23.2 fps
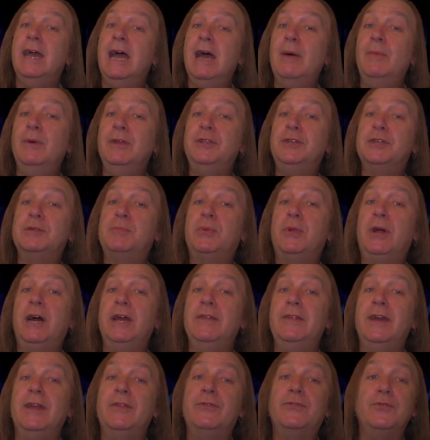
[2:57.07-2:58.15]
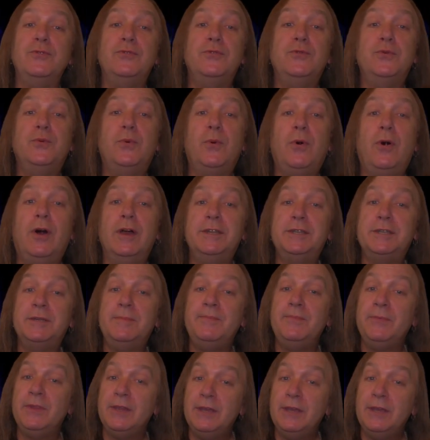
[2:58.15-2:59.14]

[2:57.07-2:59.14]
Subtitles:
And we just play that through twice.